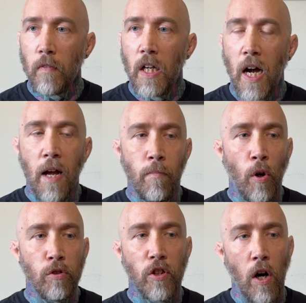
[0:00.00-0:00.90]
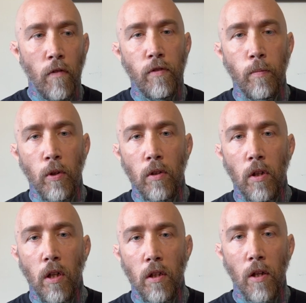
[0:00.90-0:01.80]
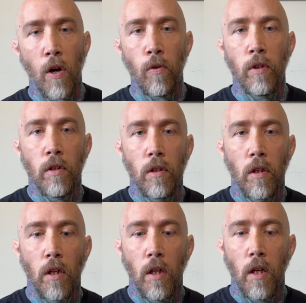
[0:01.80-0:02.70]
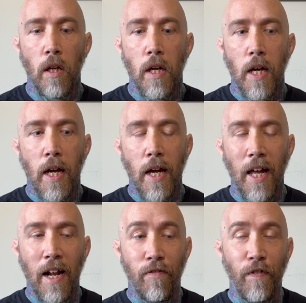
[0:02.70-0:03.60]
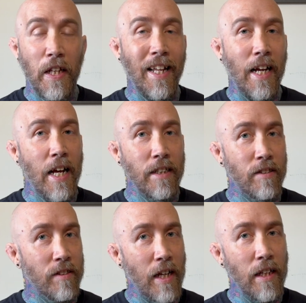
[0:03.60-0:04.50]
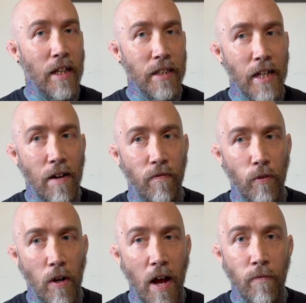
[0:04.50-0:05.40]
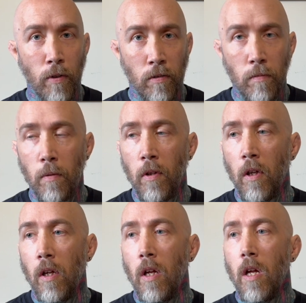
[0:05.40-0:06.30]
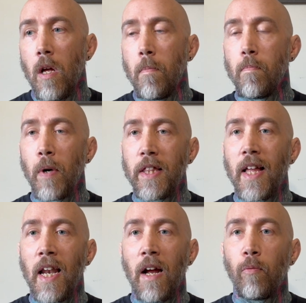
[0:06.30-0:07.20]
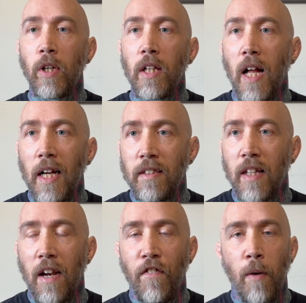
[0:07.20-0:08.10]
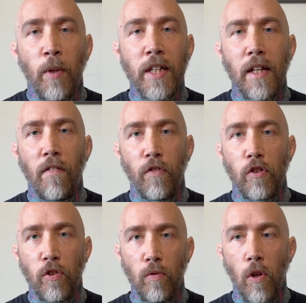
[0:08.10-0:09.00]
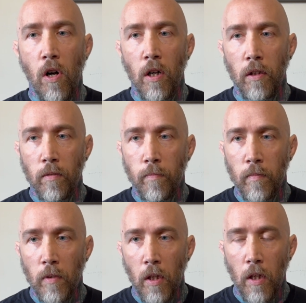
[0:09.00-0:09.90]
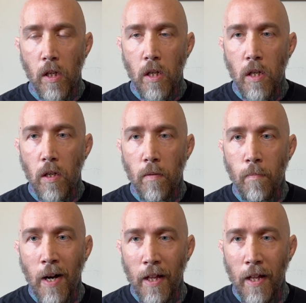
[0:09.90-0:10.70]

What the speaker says: I'm most comfortable alone, and I feel like I could stay like that forever. But then I realize that if I'm like that for too long, my